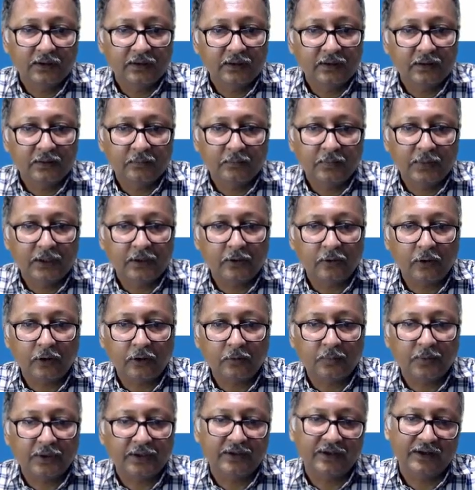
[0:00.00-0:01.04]
but not
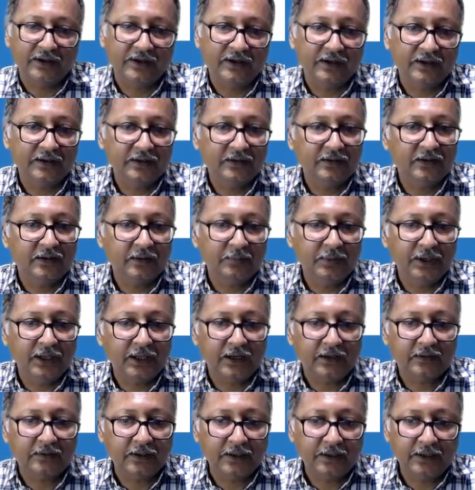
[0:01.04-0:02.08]
presented. This is a
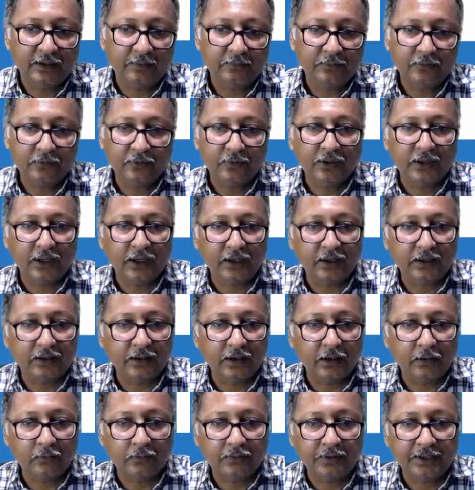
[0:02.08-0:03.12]
BRS item, so you can
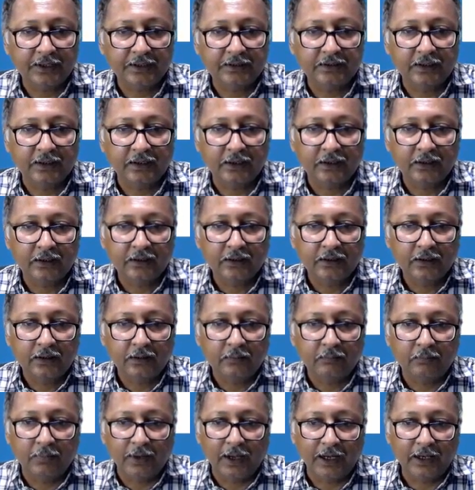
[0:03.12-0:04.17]
now take the
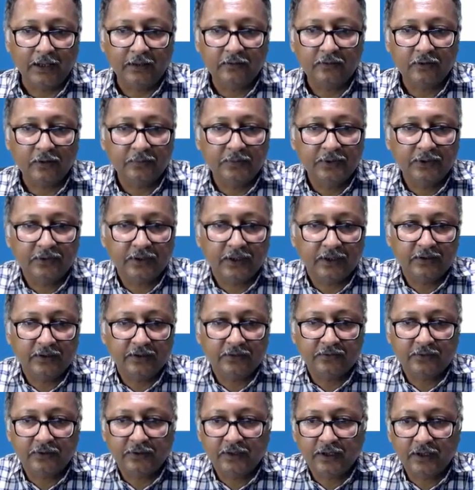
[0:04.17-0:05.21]
balance of this
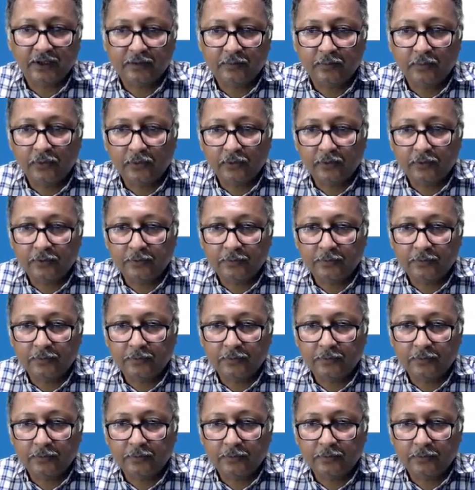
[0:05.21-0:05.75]
adjusted cash book.